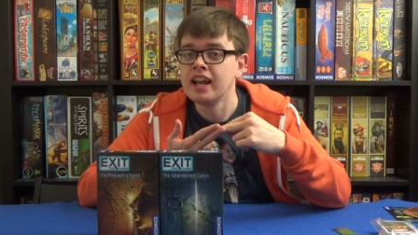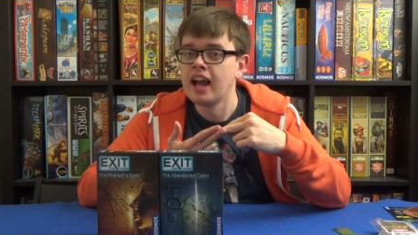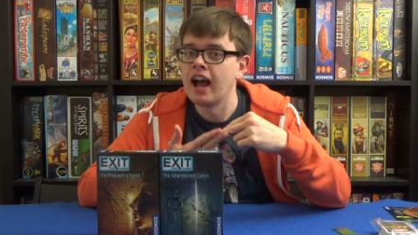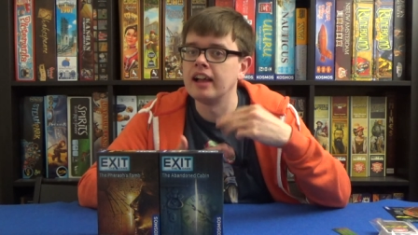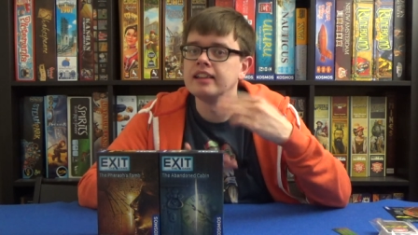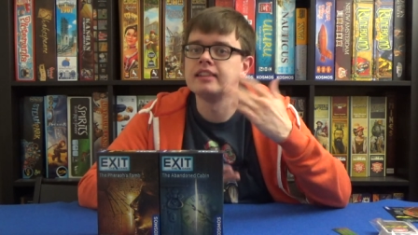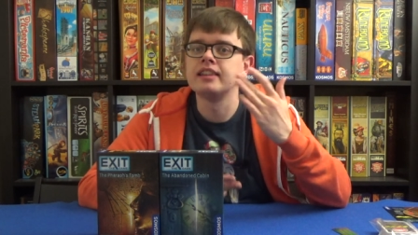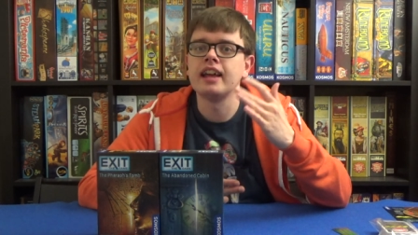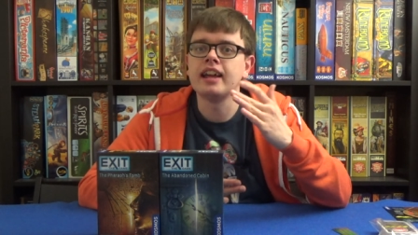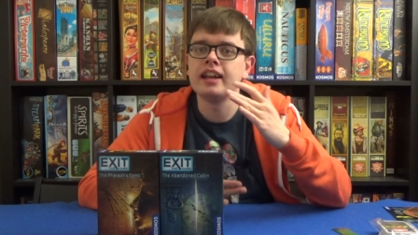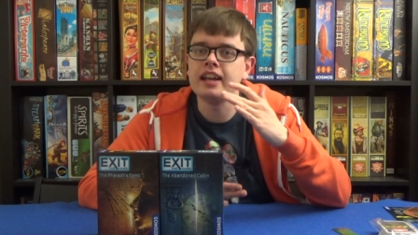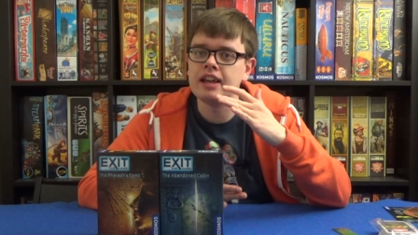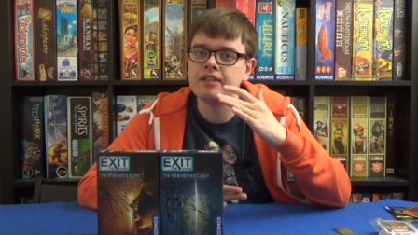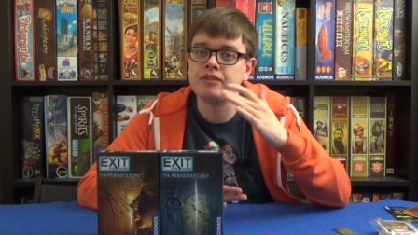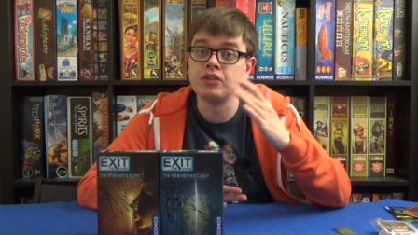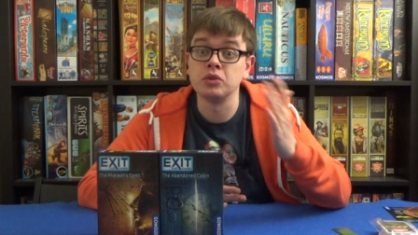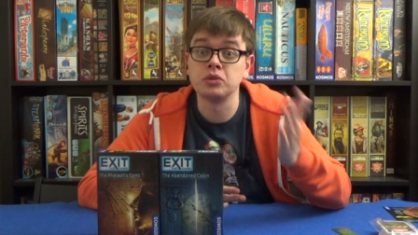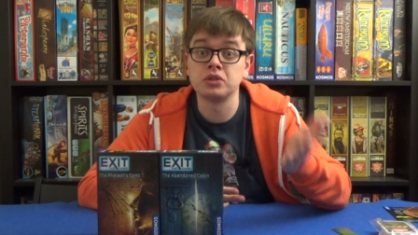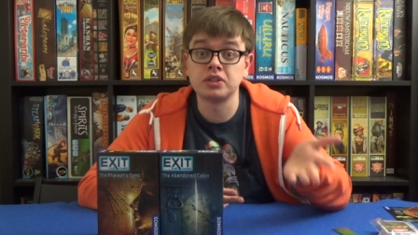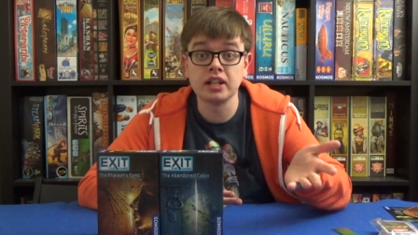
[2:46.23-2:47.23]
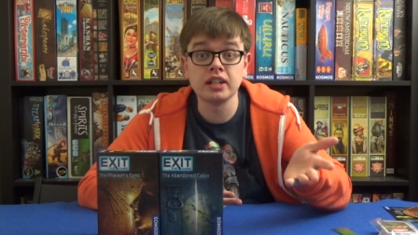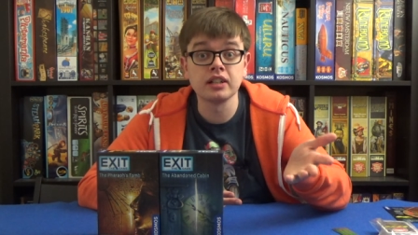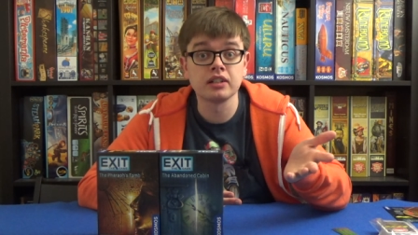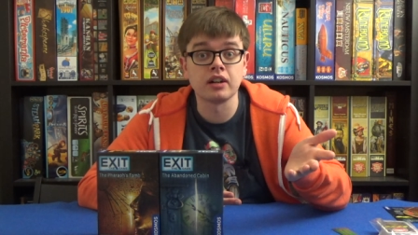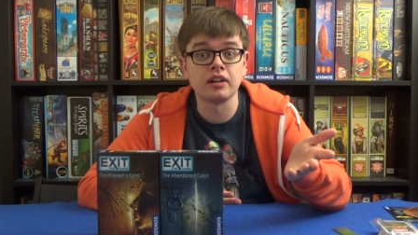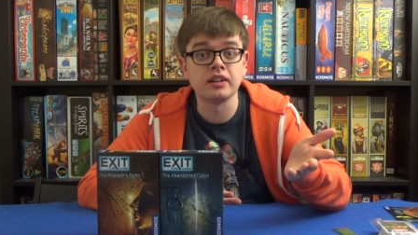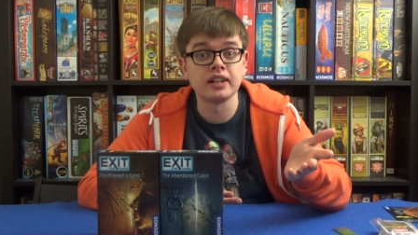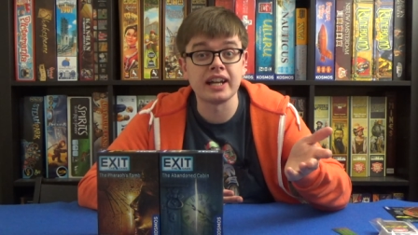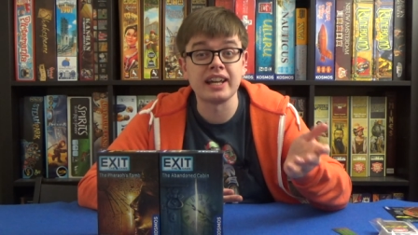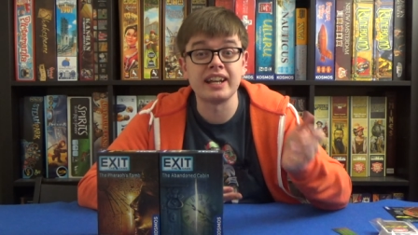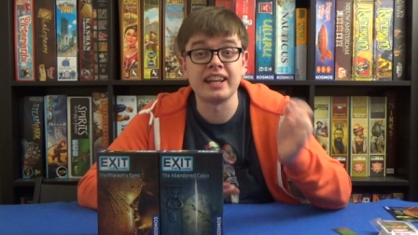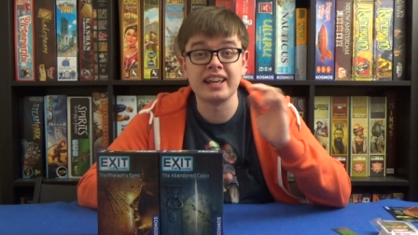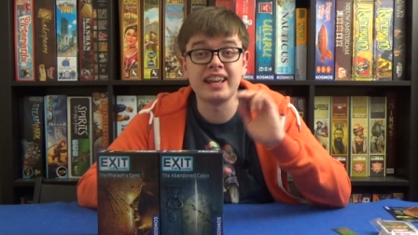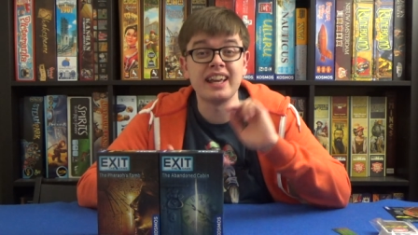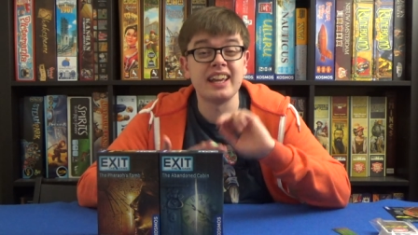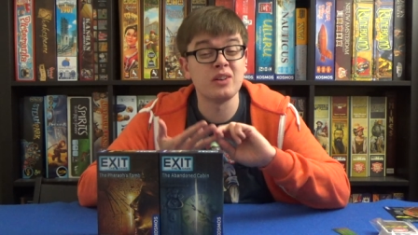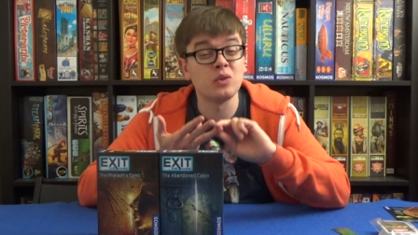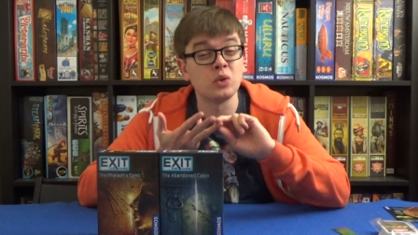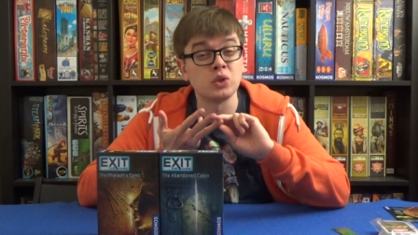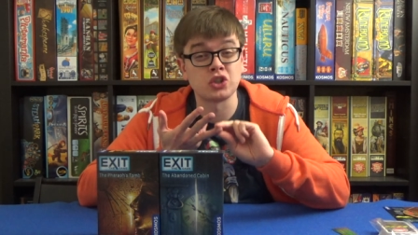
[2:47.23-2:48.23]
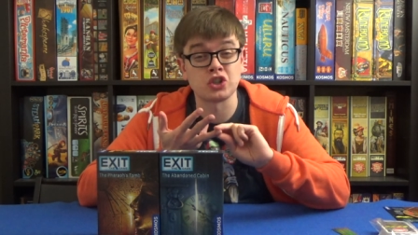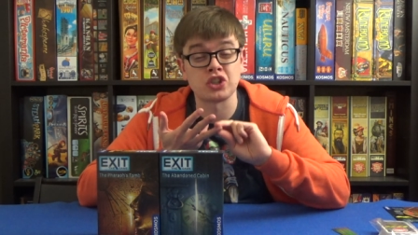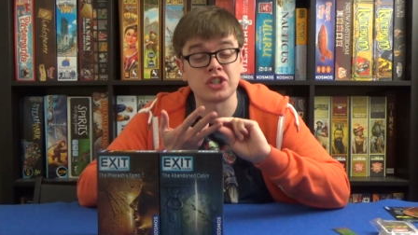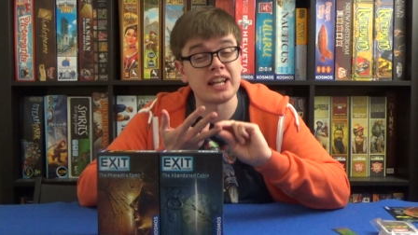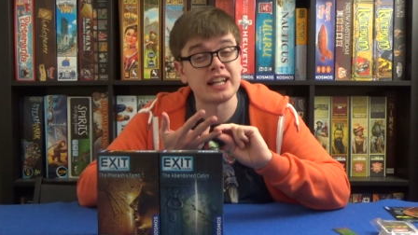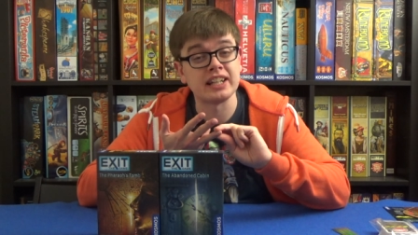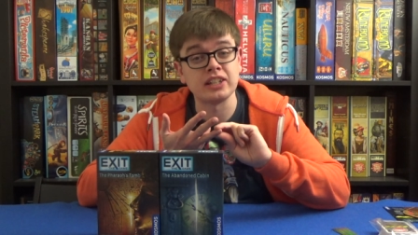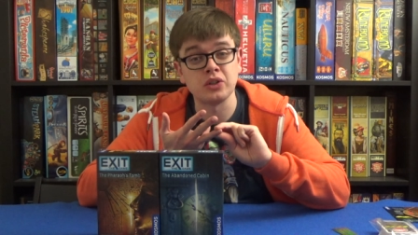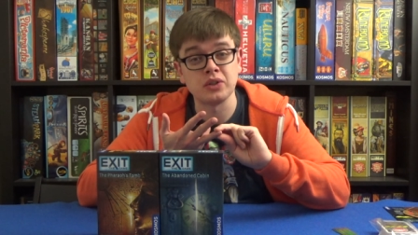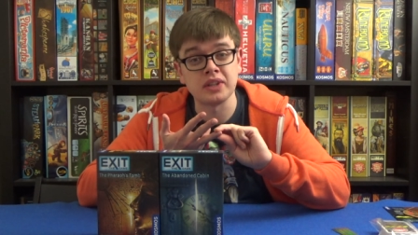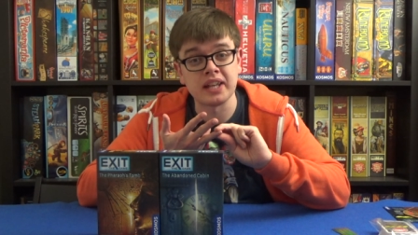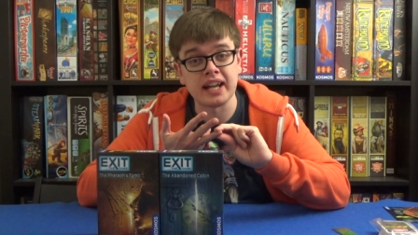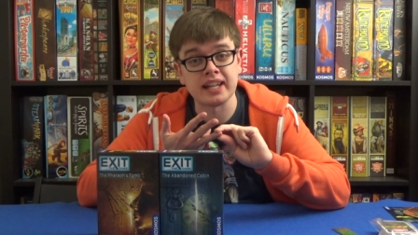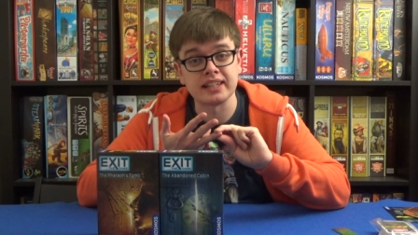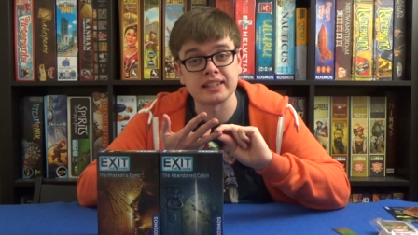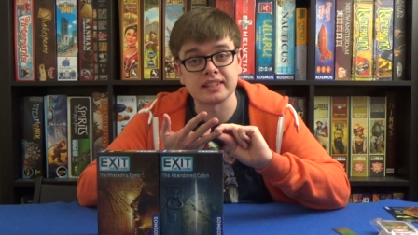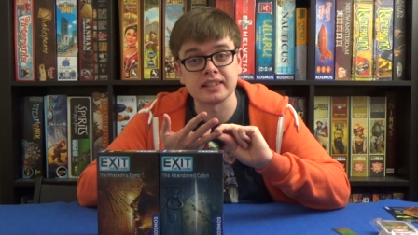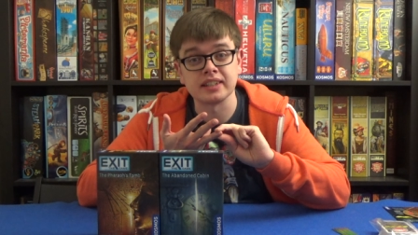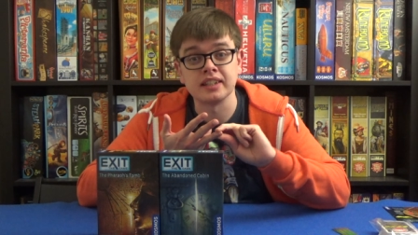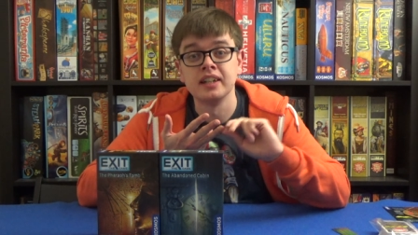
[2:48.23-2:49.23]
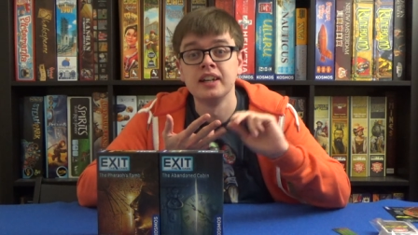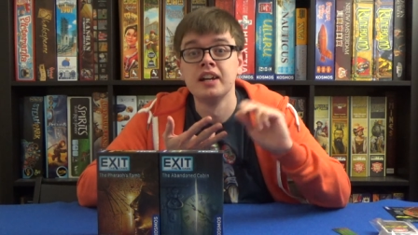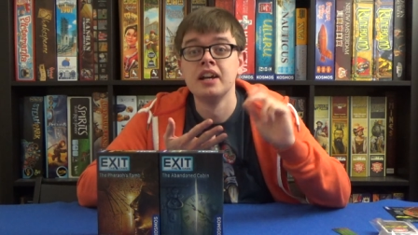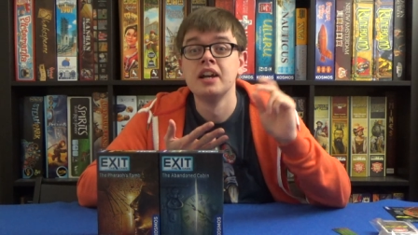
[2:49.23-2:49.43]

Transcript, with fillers: and then if you still can't get it, it will just tell you the answer.